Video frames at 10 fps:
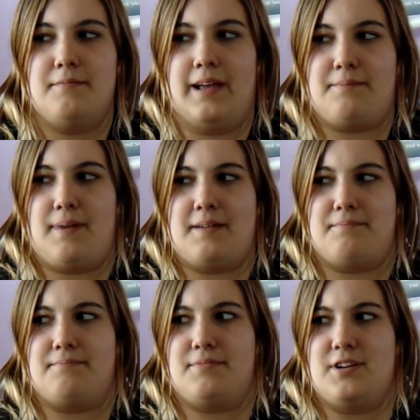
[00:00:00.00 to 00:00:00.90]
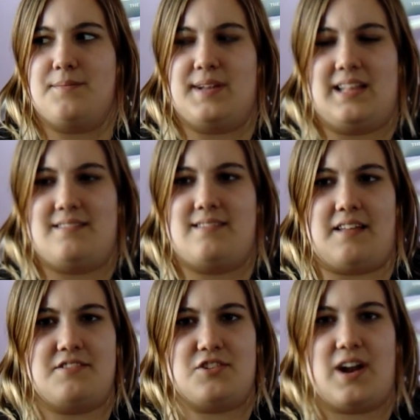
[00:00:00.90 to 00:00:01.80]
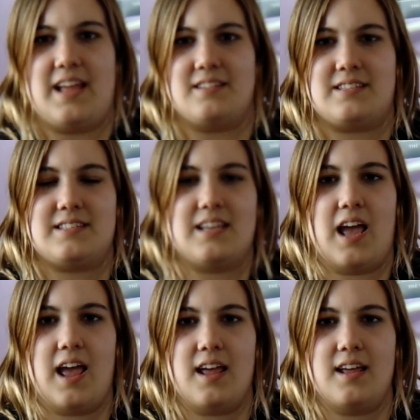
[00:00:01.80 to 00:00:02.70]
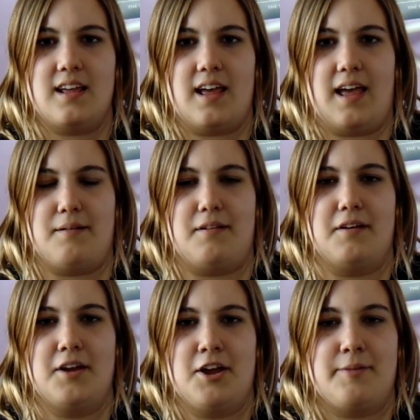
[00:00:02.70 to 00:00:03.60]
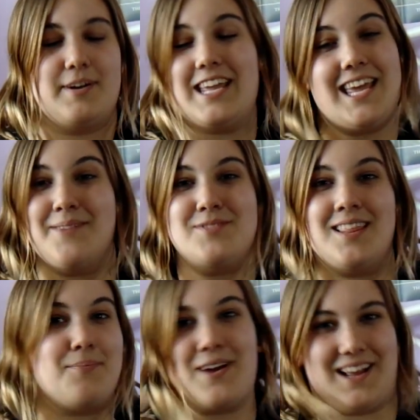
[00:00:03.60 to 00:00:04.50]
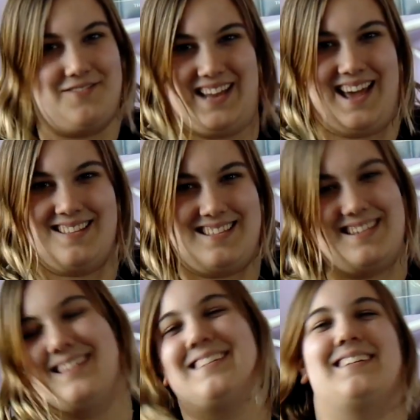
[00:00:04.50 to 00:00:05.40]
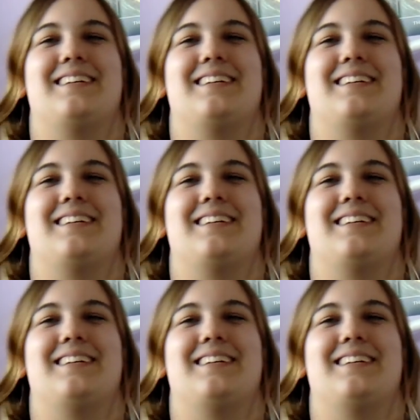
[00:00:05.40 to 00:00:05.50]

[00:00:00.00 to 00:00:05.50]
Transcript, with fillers: like by putting him in a death trance and bringing him to the brink of death.